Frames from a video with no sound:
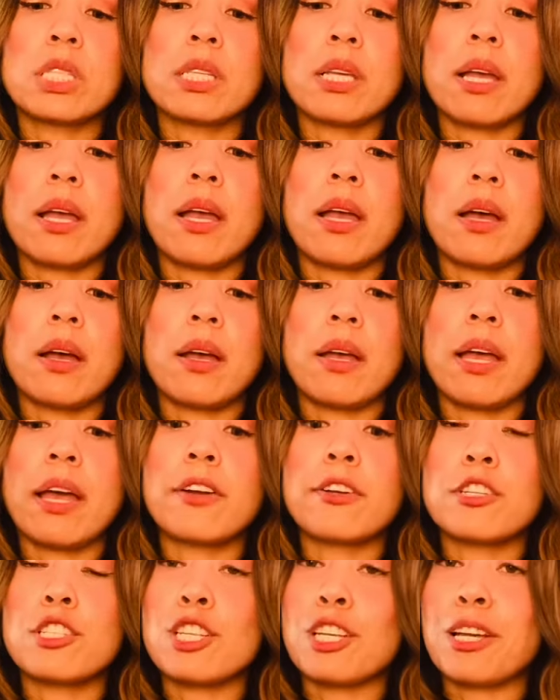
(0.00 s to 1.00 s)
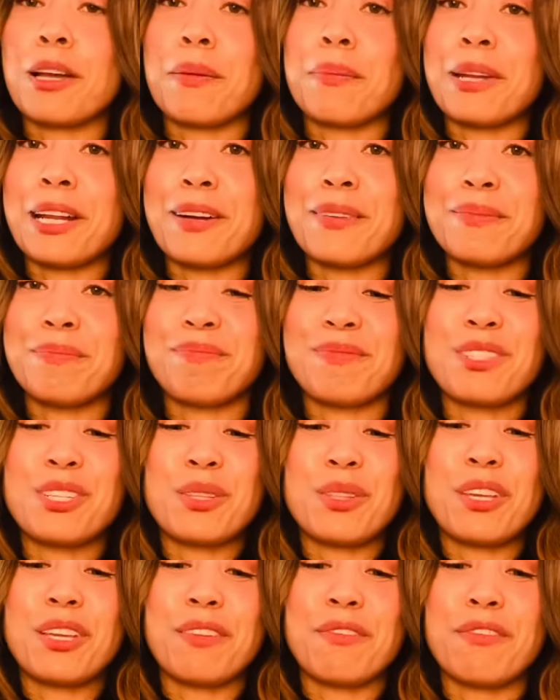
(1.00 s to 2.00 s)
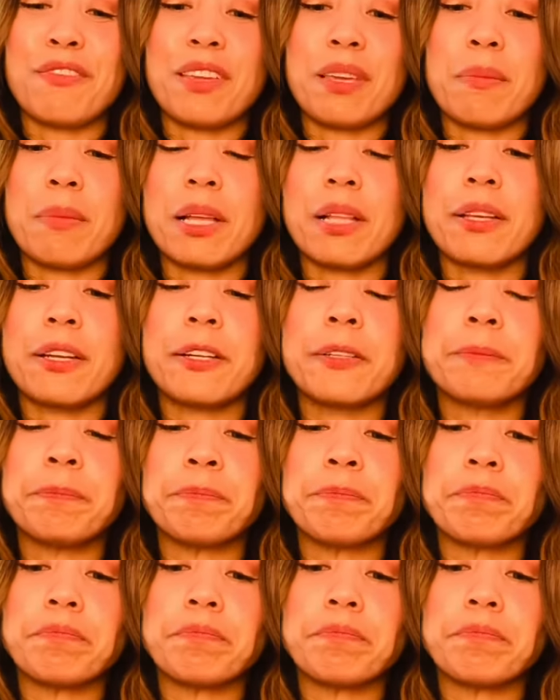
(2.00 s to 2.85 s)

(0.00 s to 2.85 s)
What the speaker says: the energy coming out to the female here.